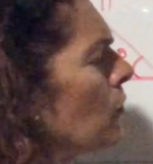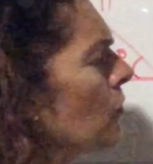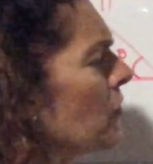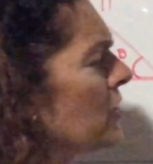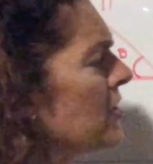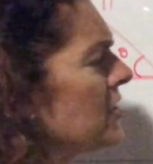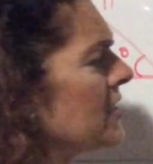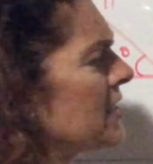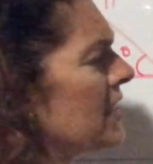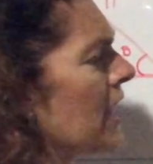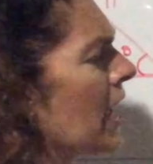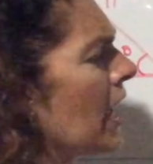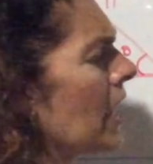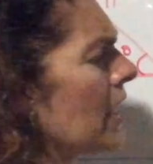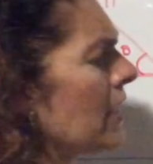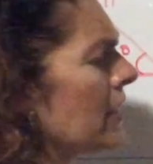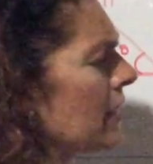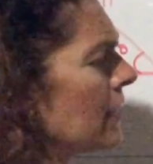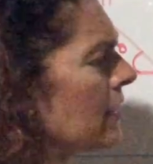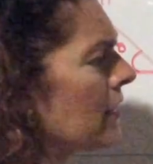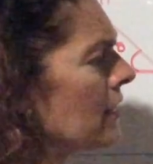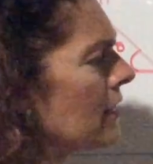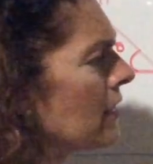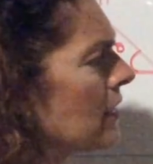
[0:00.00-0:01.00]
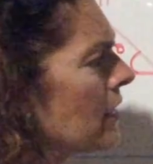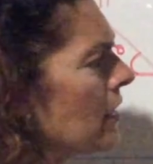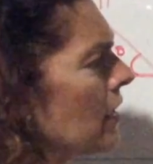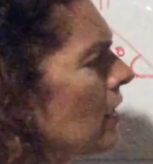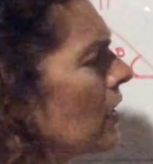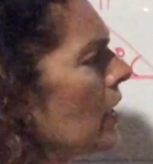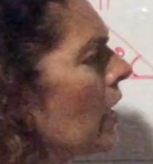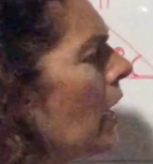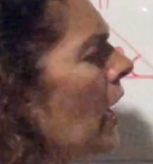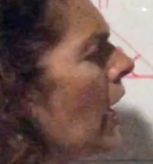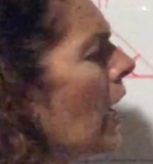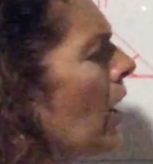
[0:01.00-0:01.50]
of this side
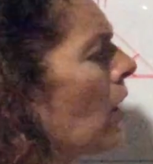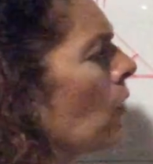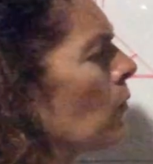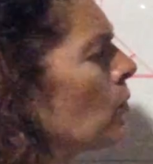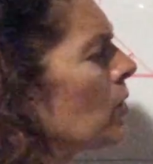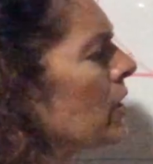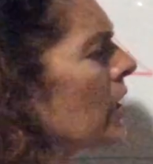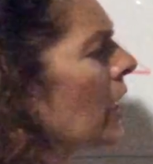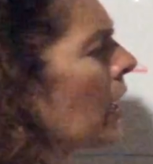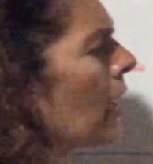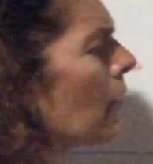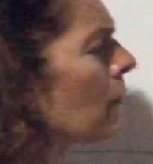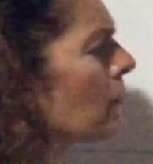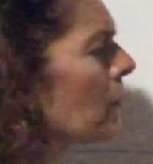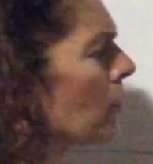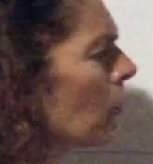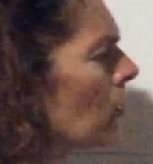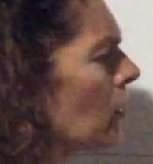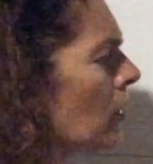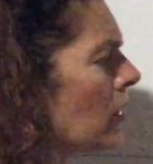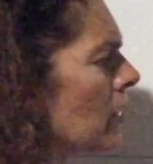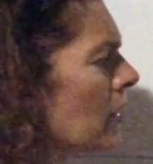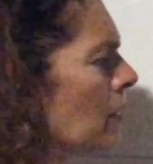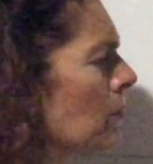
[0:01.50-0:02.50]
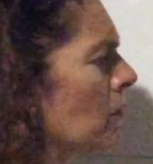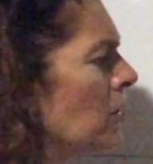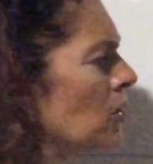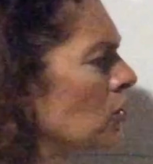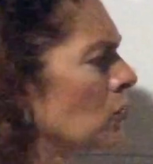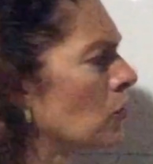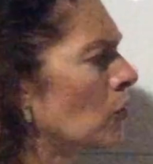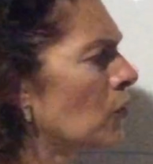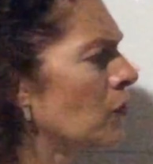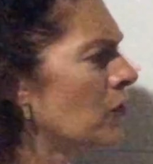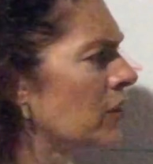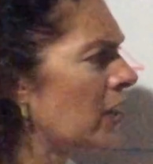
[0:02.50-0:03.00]
and we have the
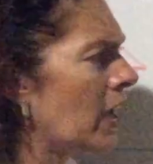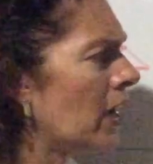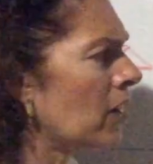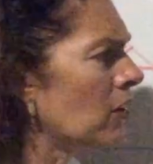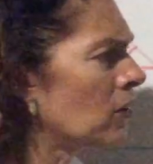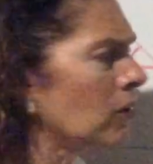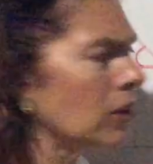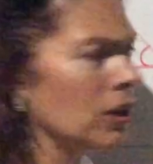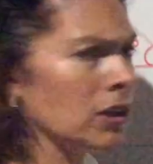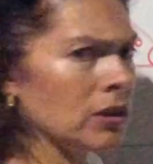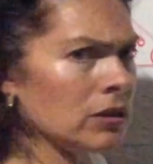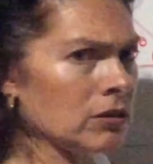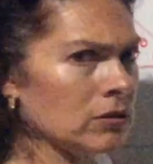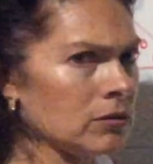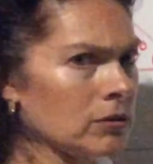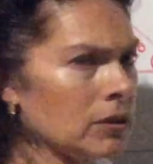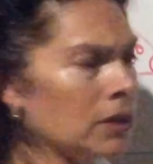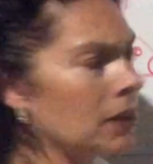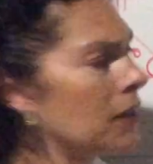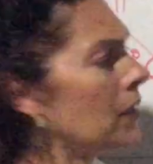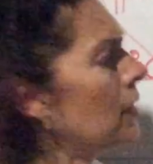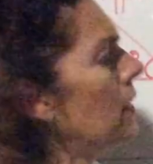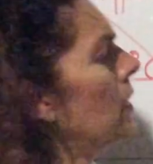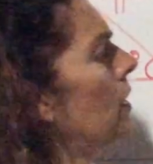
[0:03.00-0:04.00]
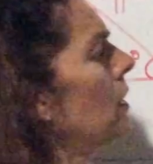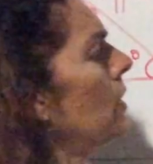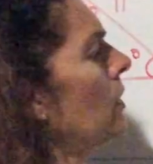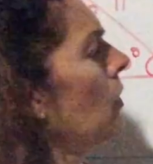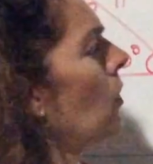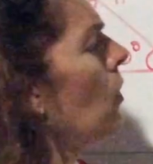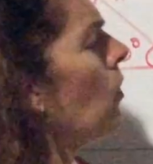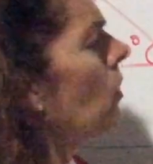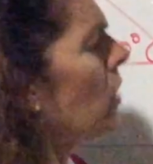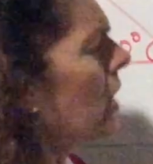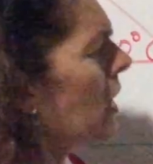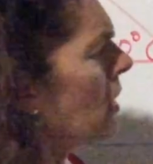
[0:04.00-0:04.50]
measure of the angle,
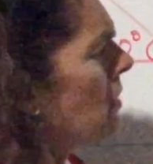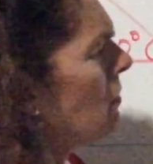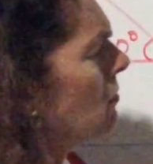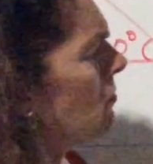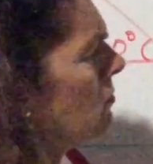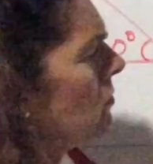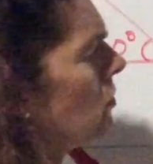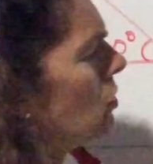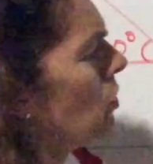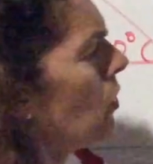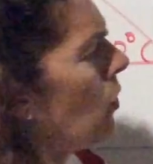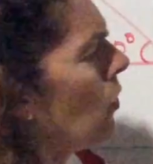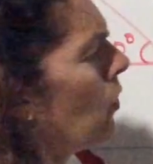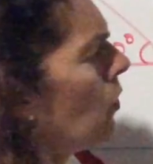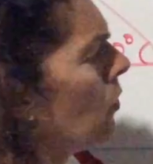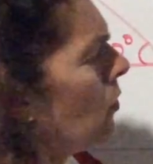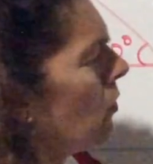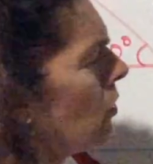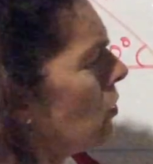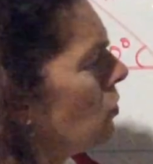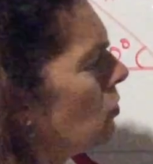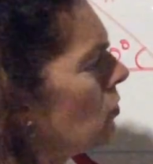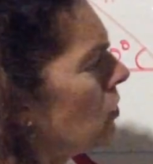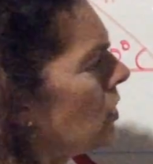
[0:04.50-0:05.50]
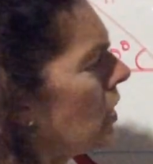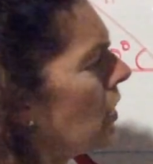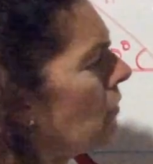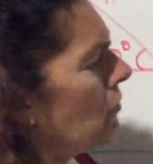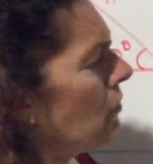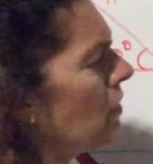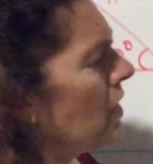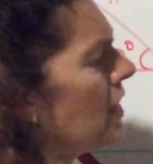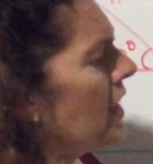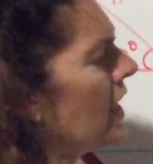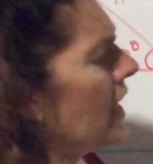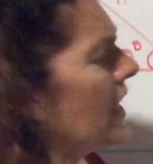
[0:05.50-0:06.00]
okay, so you can
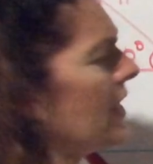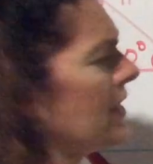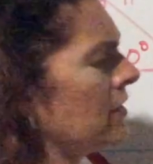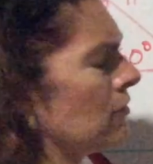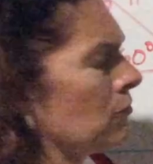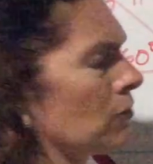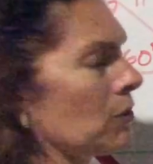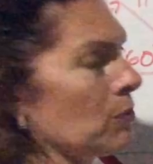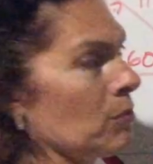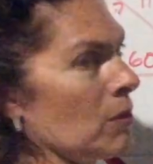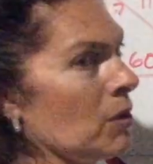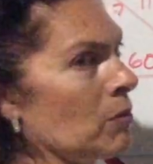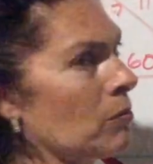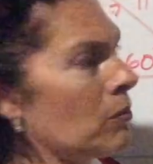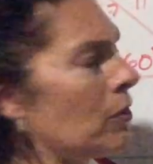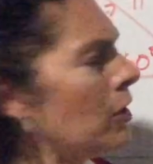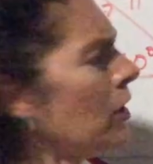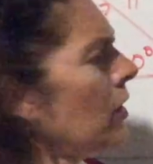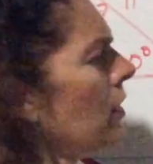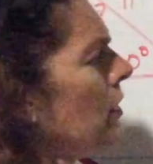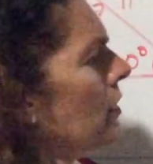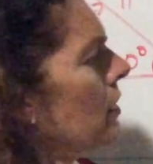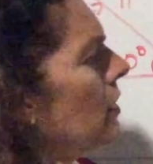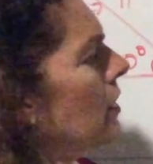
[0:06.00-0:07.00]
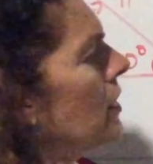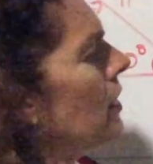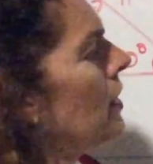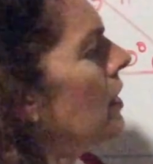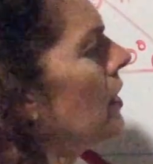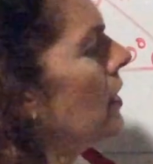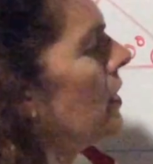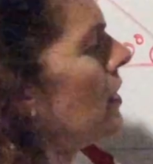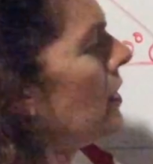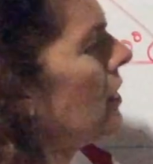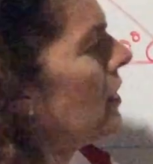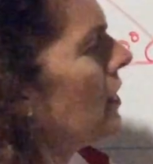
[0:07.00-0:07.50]
relate, remember,
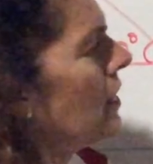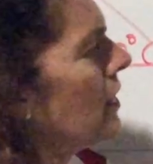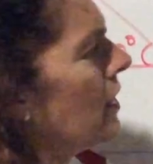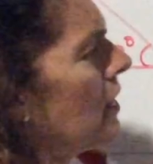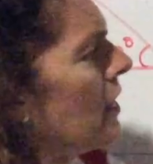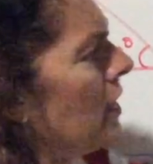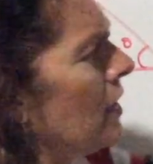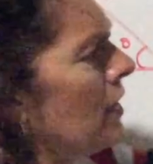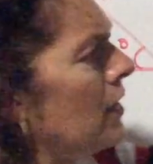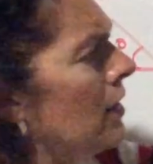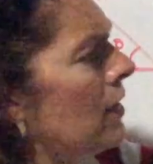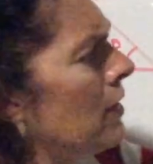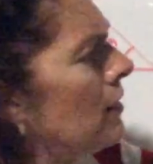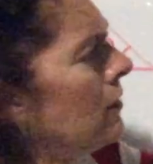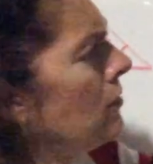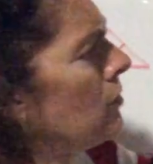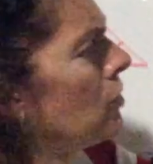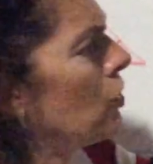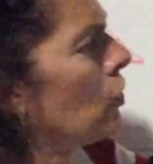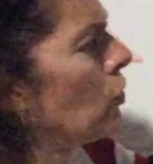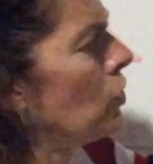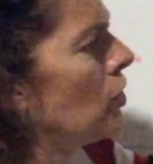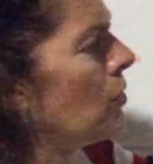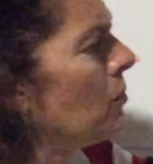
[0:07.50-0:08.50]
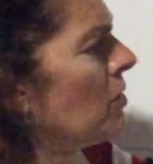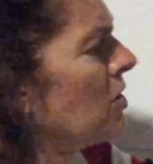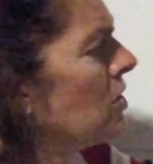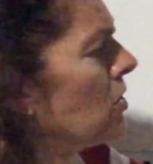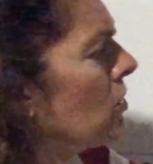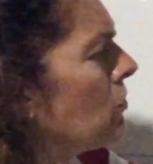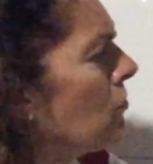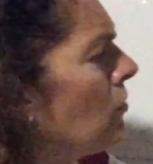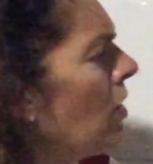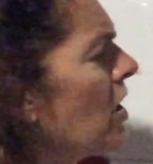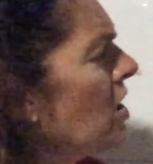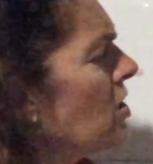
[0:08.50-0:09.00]
the
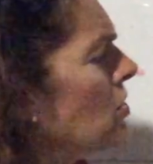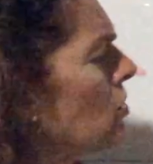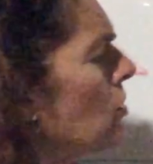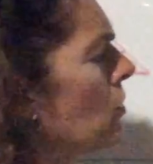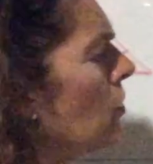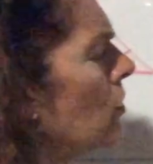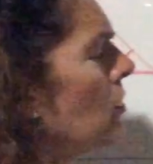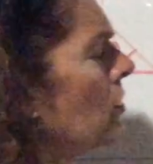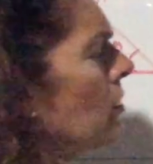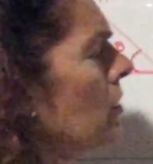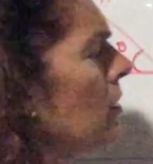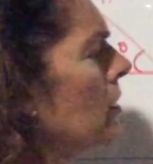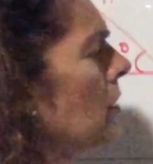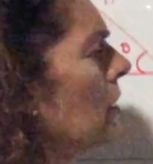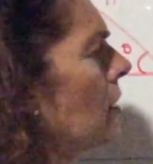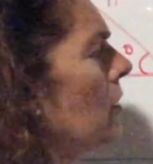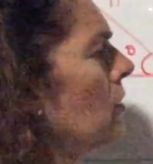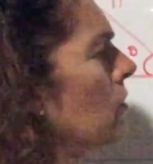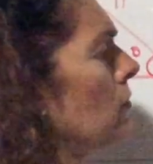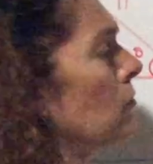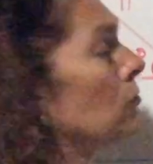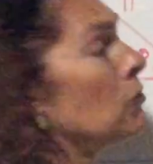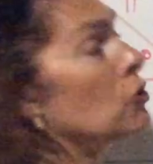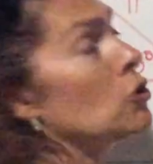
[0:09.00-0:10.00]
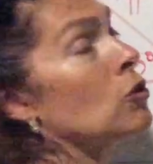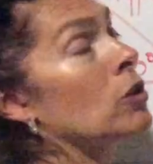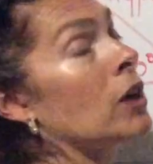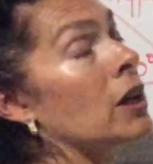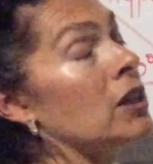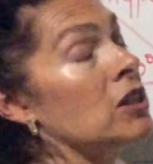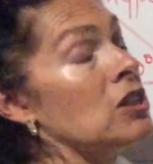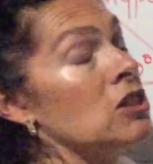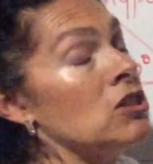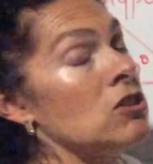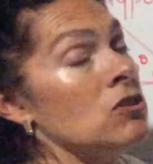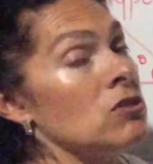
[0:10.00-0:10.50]
trigonometric ratio. You
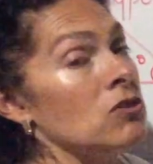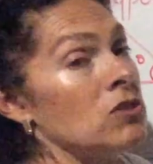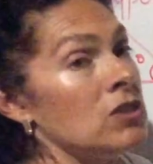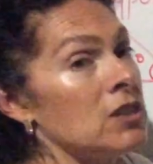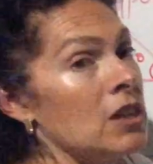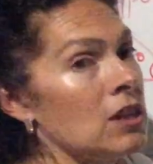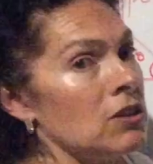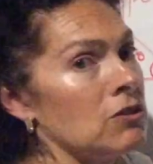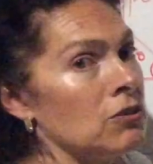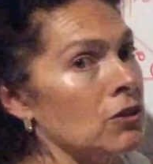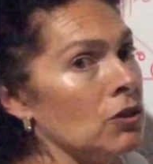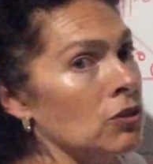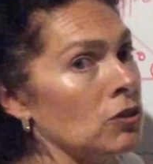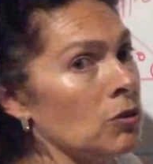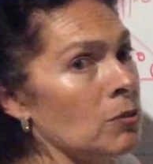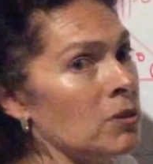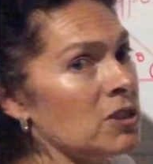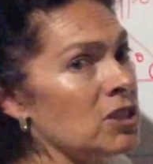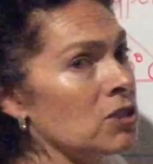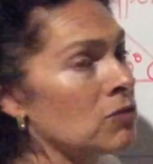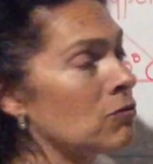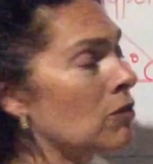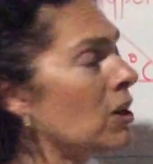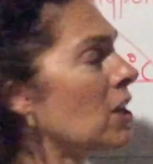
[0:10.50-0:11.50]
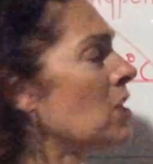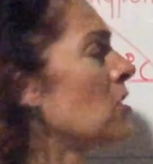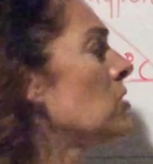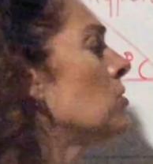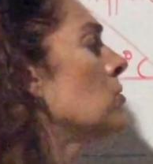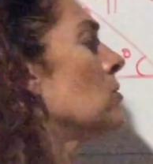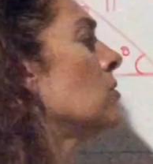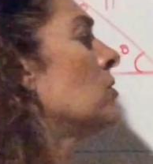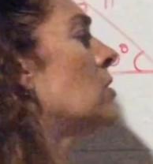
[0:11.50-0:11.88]
can use the trigonometric ratio